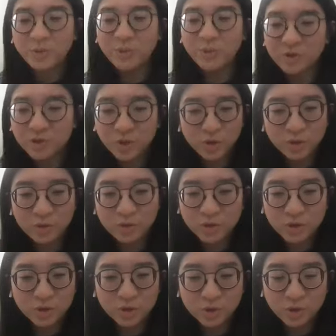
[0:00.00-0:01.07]
people
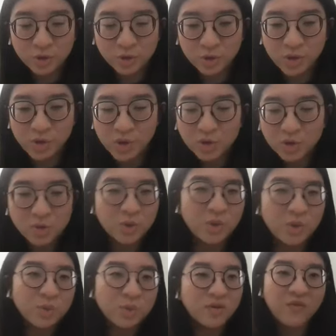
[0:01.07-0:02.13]
told you to
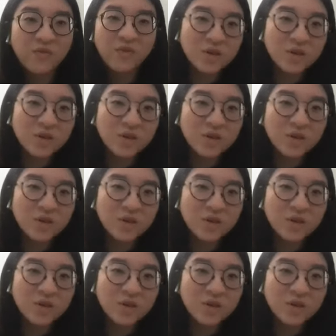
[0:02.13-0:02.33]
do the